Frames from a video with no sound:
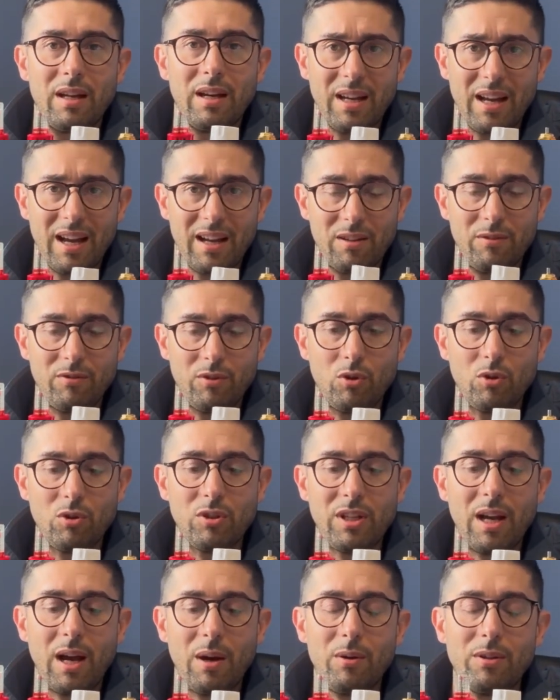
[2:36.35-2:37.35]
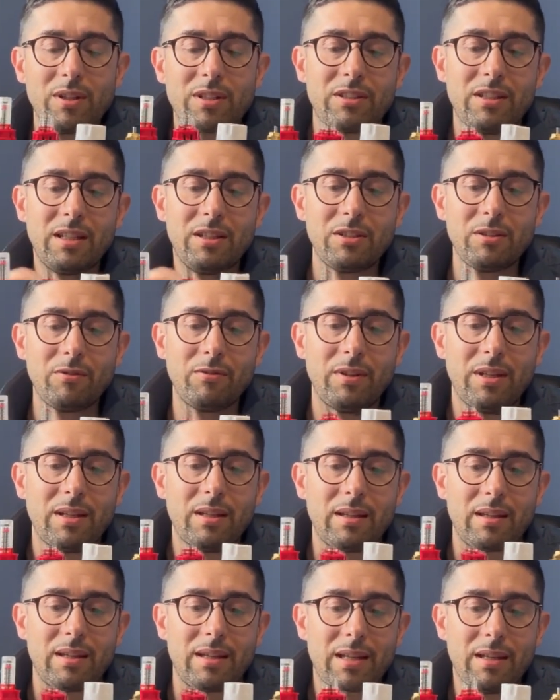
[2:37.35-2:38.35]
And of course, our distinctive
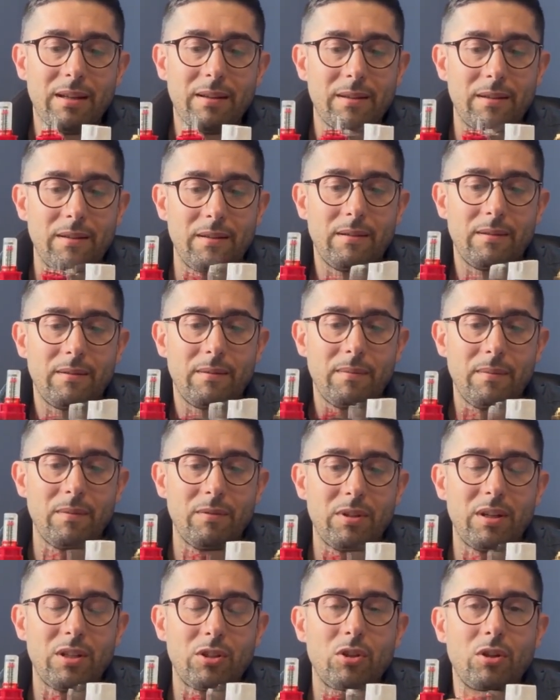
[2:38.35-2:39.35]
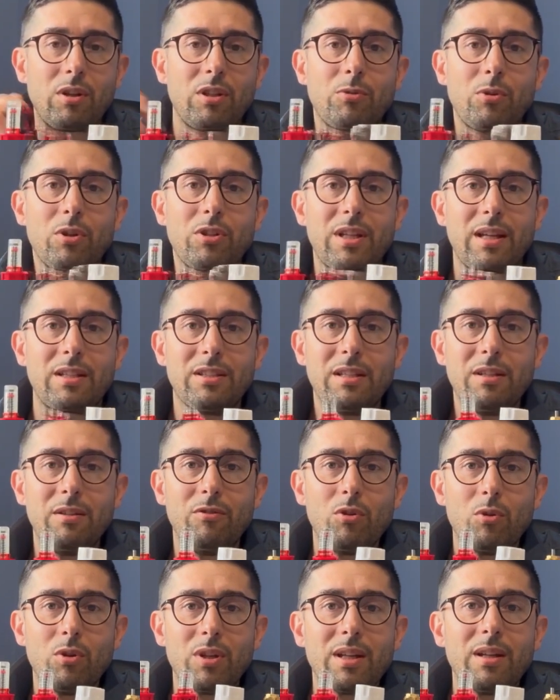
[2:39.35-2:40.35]
fe feature is precisely the
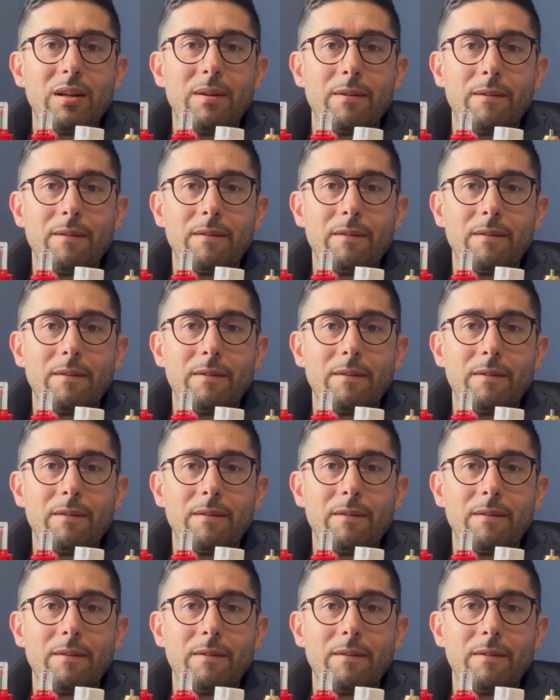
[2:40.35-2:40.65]
fluidic